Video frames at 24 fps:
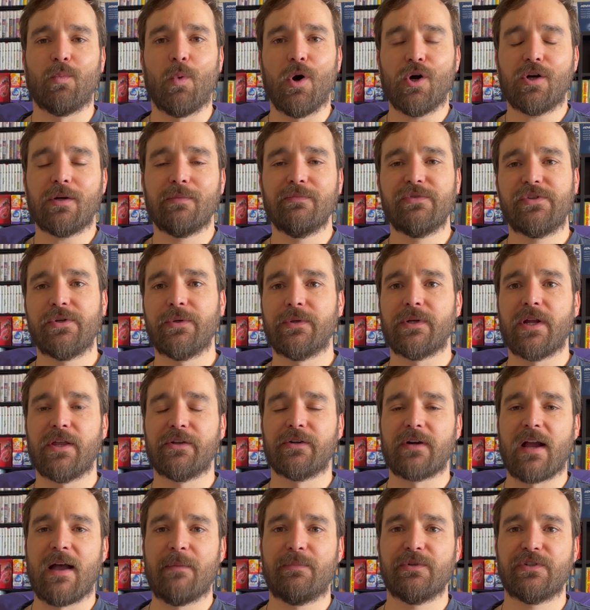welcome to
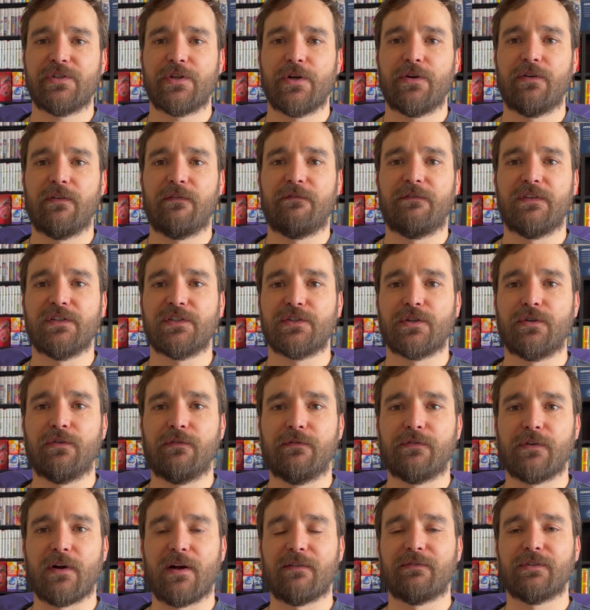another episode of Physical
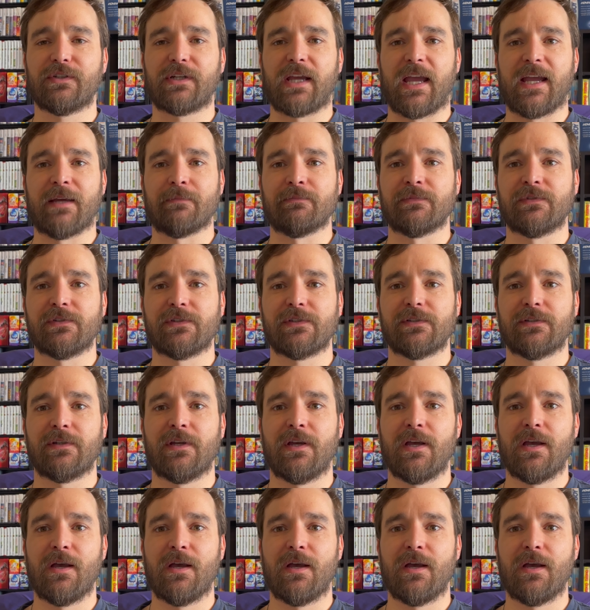Forever Games.